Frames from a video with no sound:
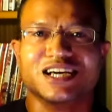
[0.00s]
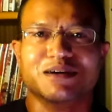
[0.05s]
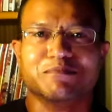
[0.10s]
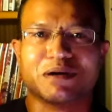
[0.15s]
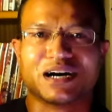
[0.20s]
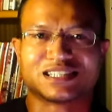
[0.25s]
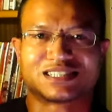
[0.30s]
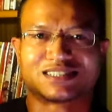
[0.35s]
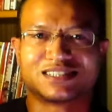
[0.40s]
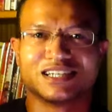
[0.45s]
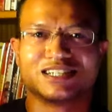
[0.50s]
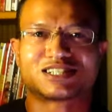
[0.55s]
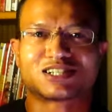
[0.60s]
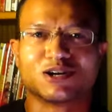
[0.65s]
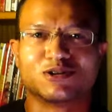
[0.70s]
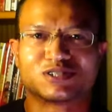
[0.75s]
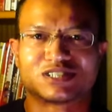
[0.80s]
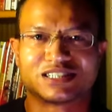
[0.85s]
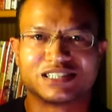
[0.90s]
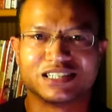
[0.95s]
by
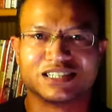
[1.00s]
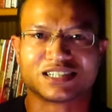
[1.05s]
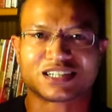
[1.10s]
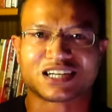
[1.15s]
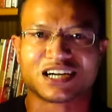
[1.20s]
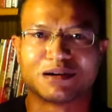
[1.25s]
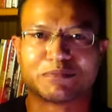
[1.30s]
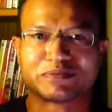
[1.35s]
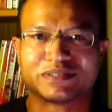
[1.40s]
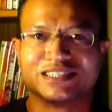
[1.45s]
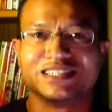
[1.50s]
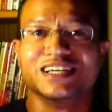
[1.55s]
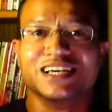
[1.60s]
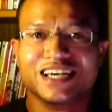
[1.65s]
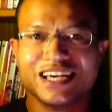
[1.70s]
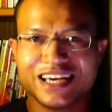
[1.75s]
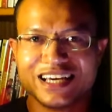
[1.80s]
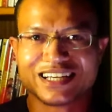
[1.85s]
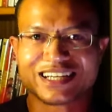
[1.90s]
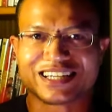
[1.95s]
Stagecoach Theater Company
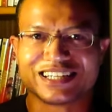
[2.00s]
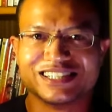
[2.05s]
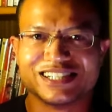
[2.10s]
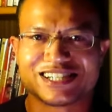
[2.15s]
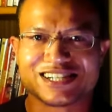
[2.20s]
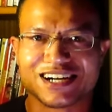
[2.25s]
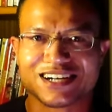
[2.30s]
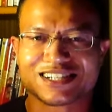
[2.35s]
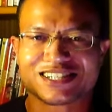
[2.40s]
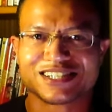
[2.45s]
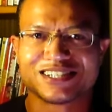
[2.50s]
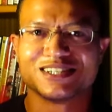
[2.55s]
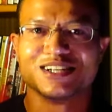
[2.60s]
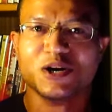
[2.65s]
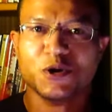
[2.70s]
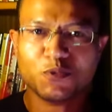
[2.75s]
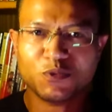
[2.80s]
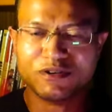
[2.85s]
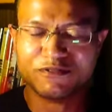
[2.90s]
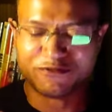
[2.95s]
in conjunction
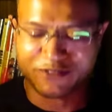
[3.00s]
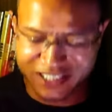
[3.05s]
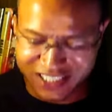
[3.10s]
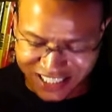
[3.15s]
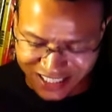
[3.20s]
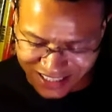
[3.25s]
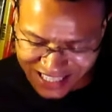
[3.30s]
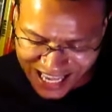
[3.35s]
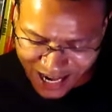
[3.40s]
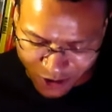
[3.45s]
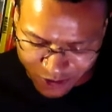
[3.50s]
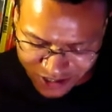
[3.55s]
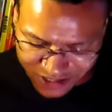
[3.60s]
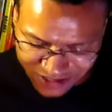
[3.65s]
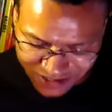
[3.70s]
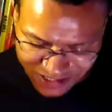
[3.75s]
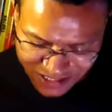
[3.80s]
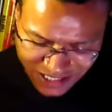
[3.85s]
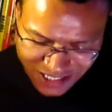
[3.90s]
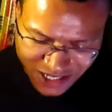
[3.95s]
with Visit Loudon.